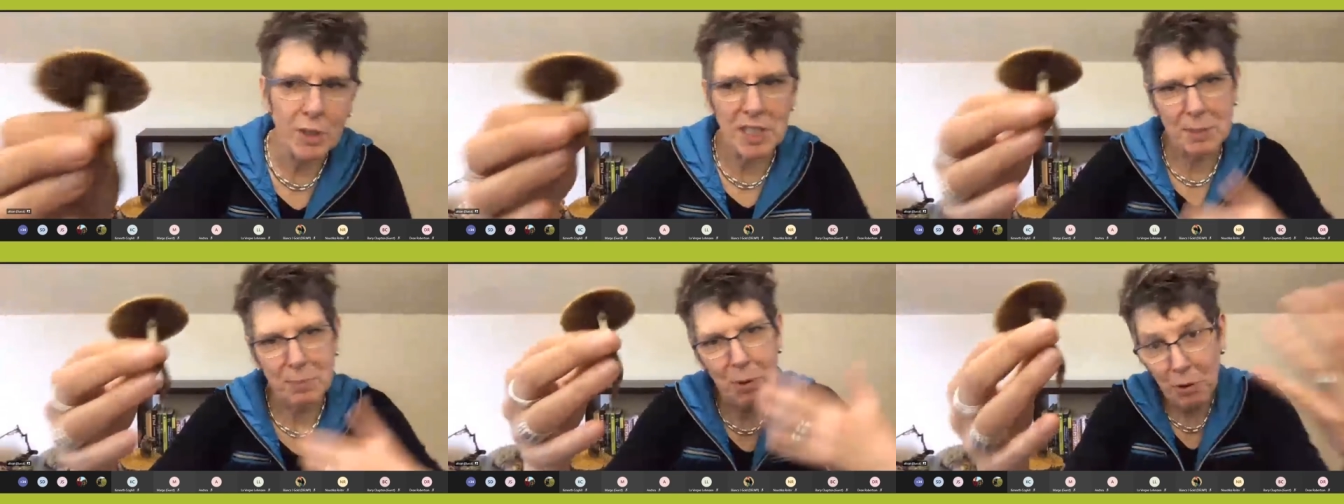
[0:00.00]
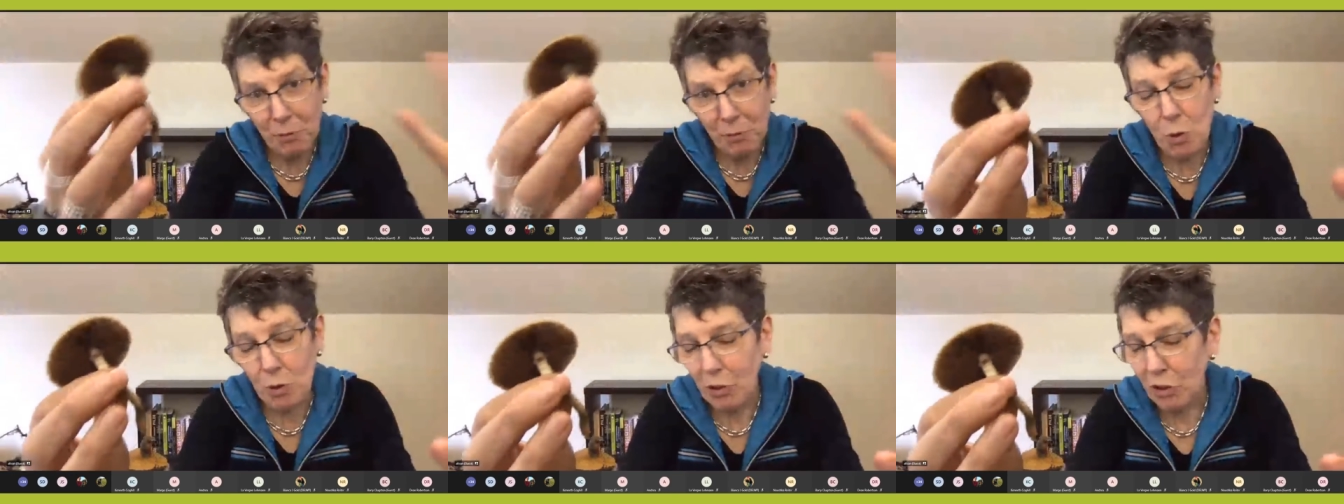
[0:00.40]
A
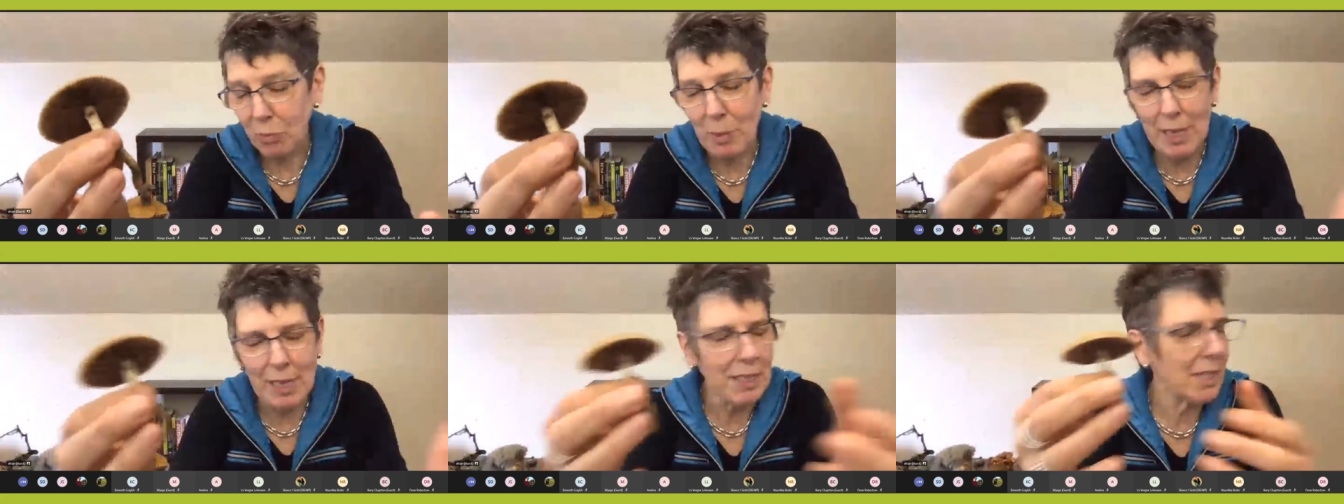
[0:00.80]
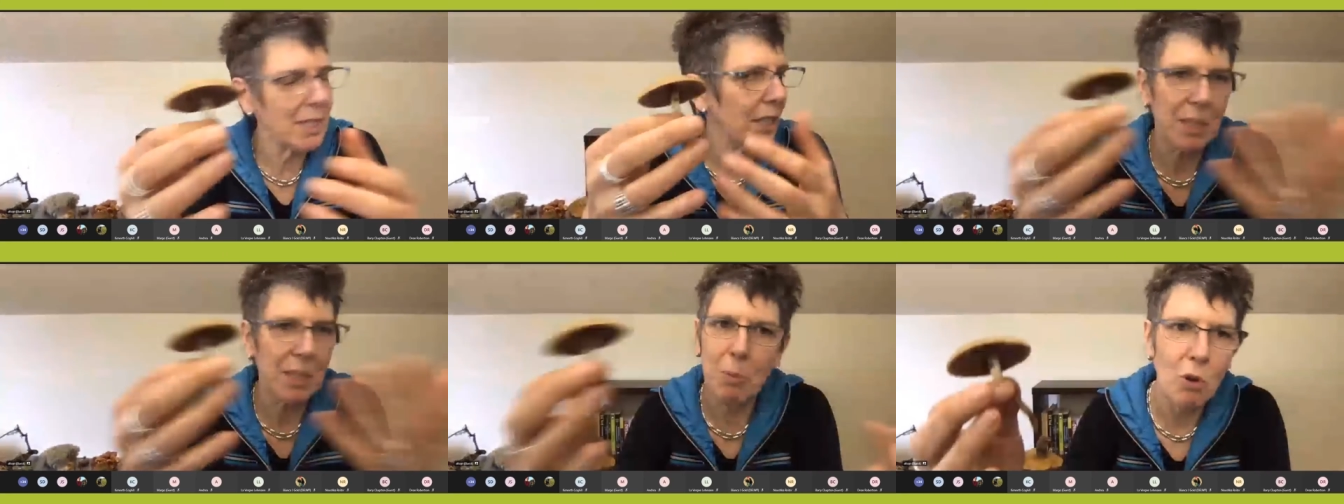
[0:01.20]
sporophore just means
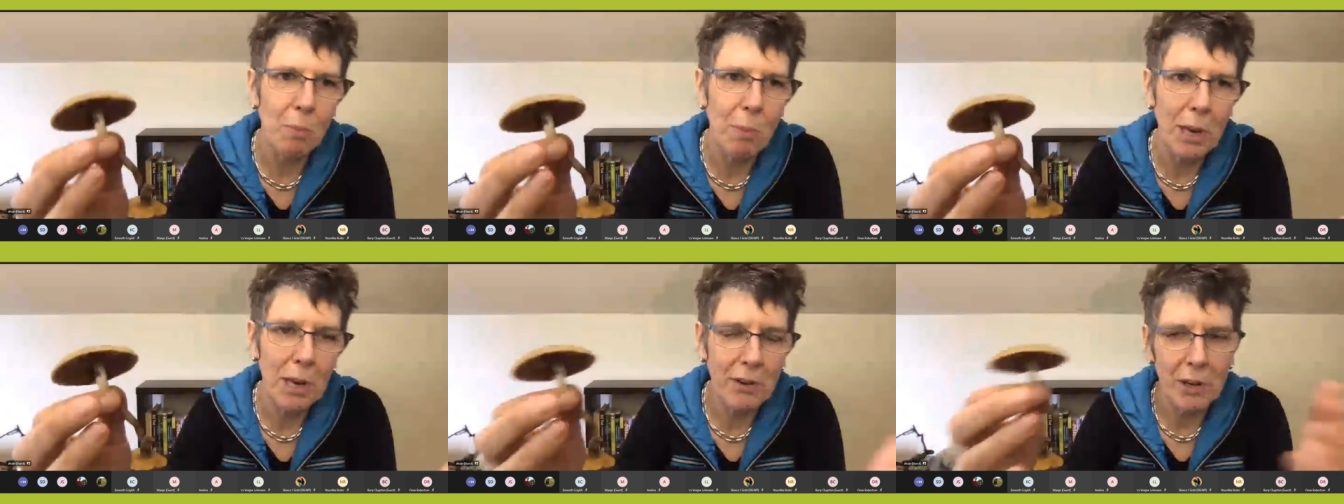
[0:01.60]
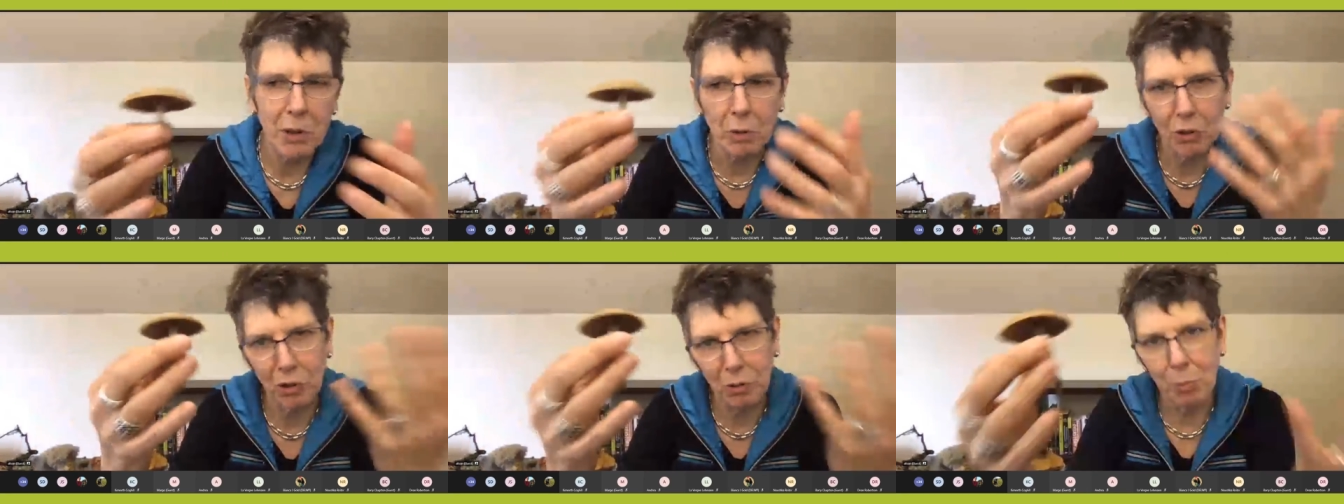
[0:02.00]
a spore bearing
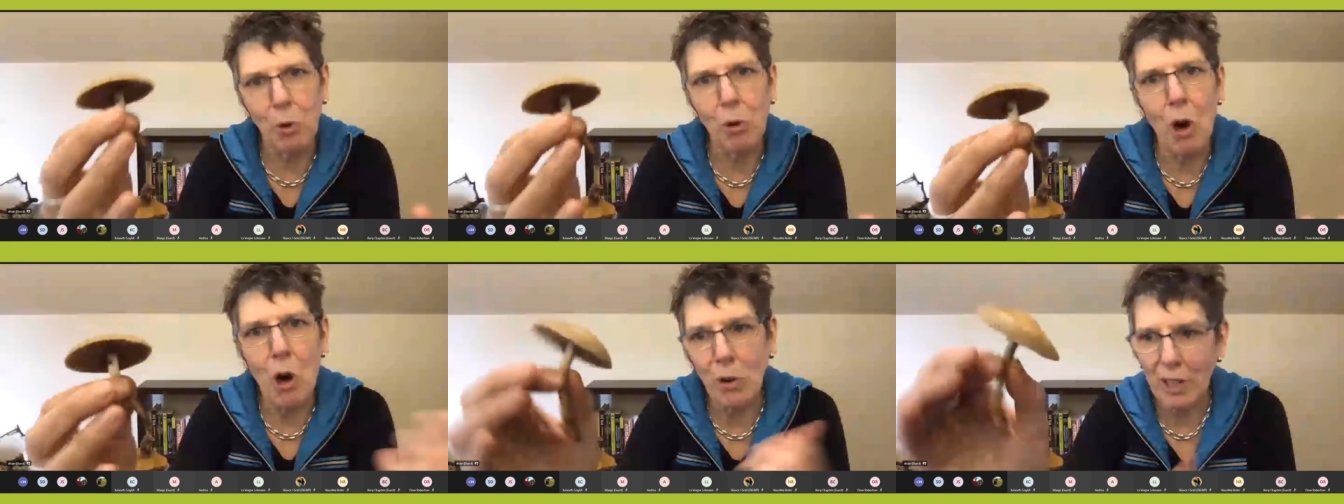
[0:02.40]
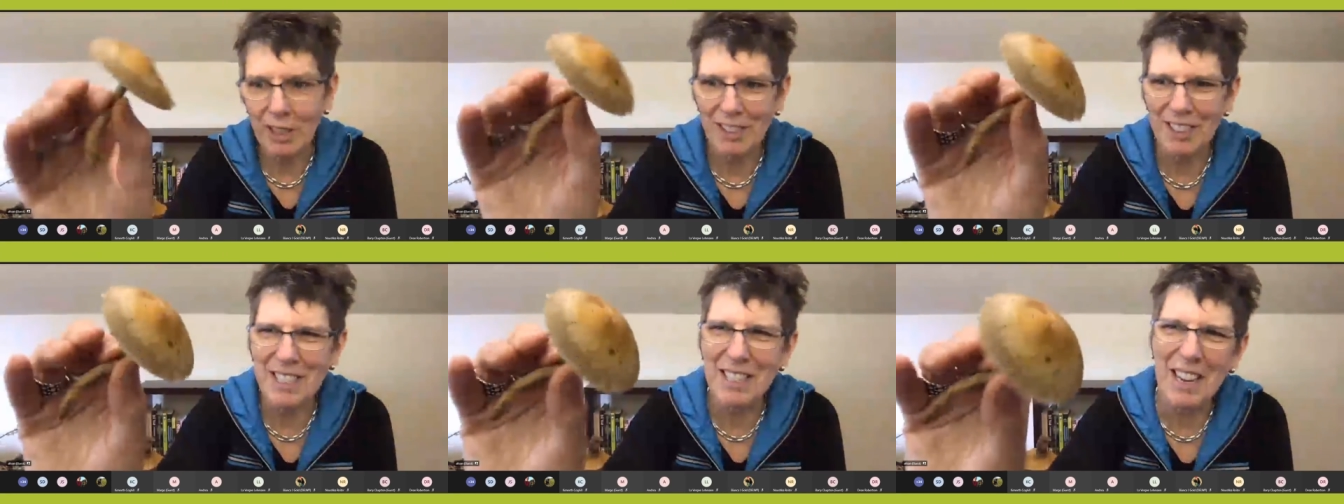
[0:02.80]
or spore holding
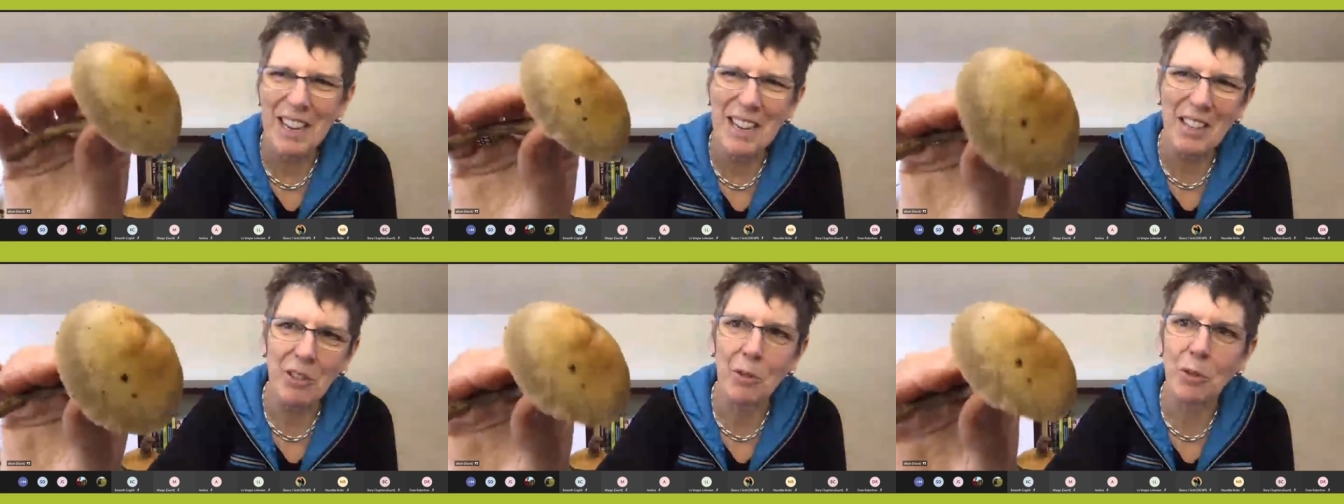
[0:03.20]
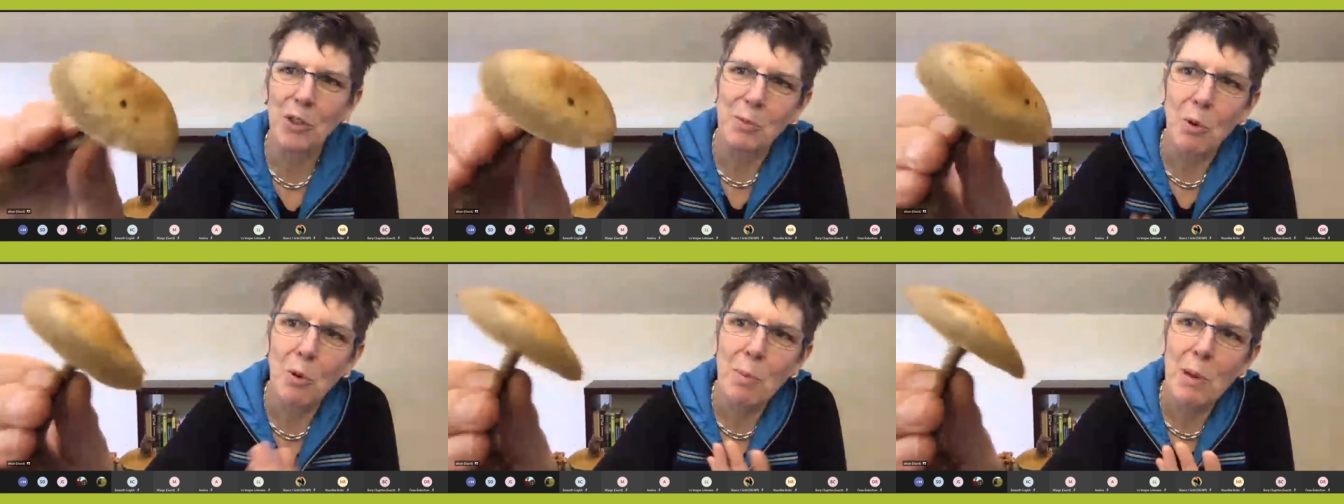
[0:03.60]
container or
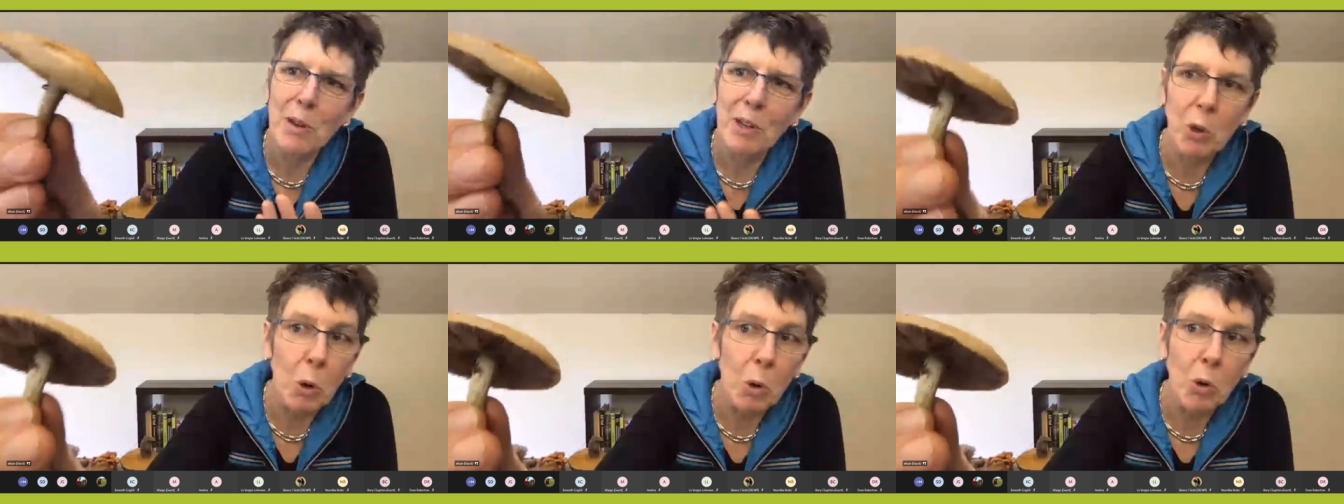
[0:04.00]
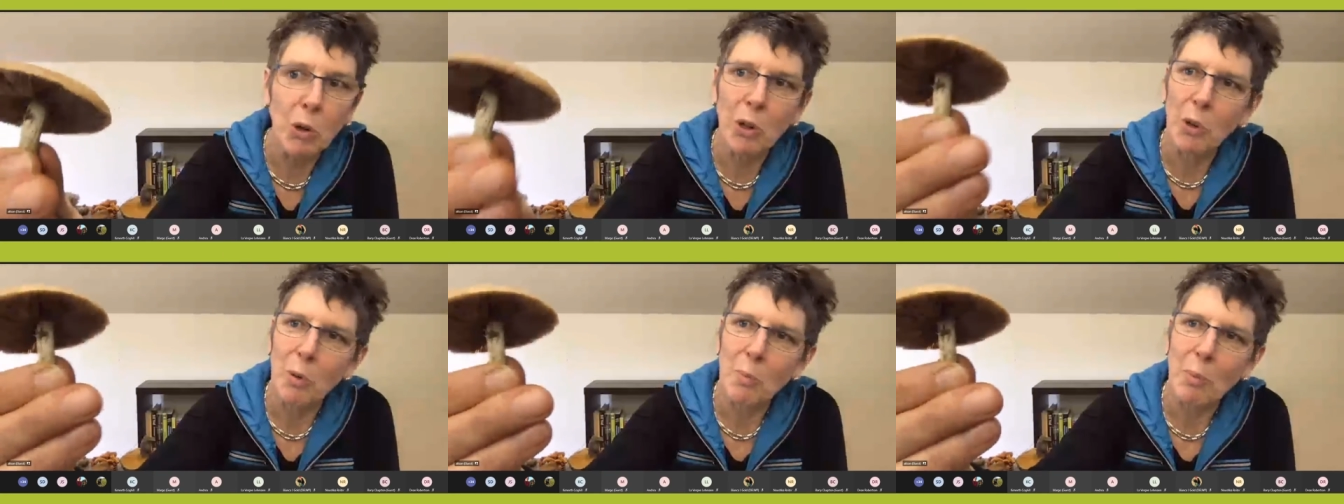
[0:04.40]
spore bearing
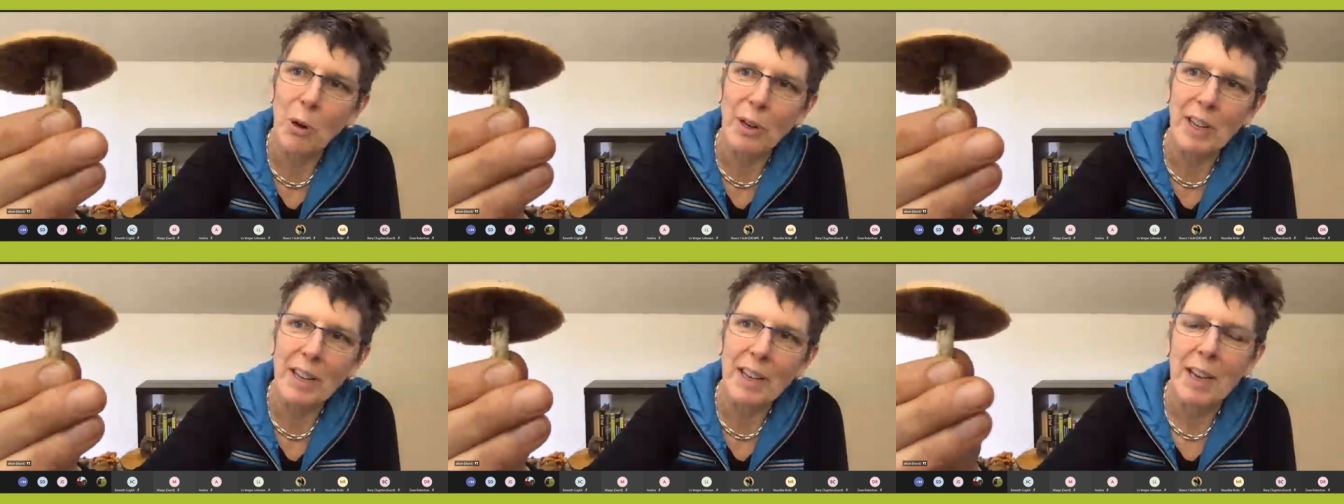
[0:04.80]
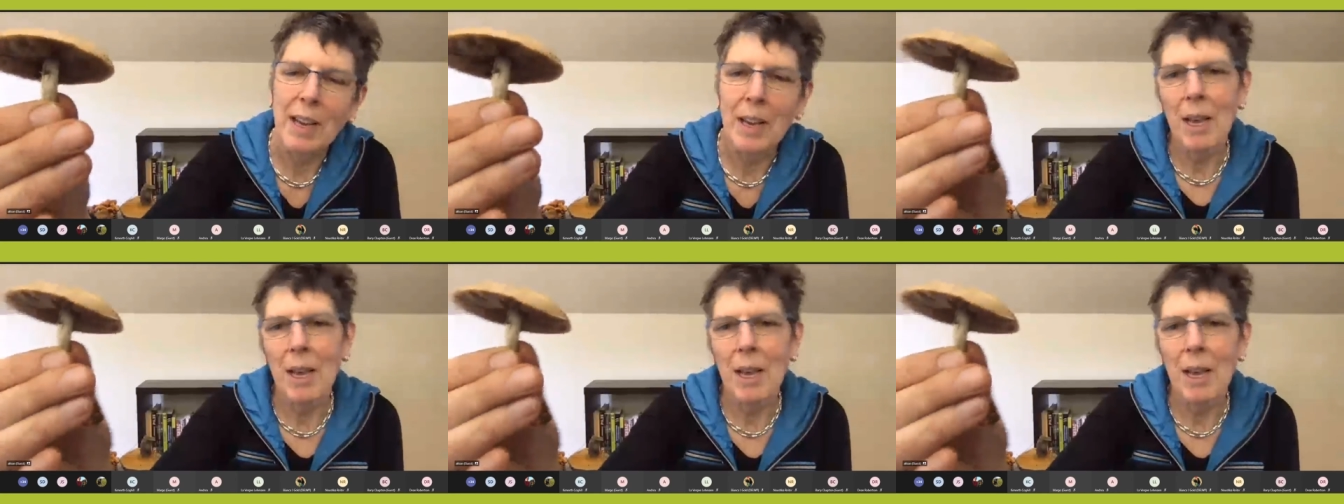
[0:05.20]
organ or body.